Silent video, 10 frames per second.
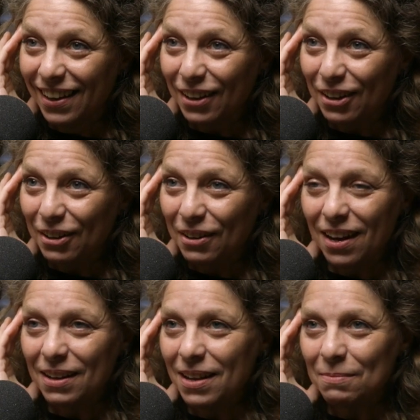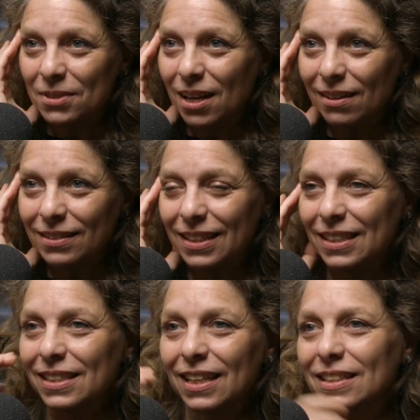Oh, I am totally
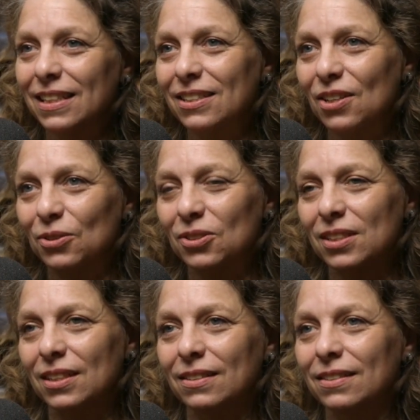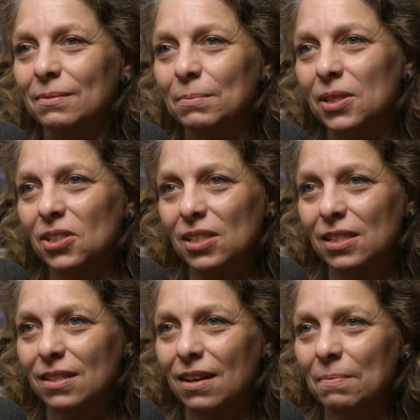6 years old still, most of the
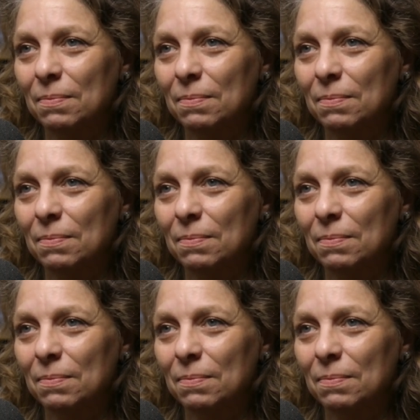time.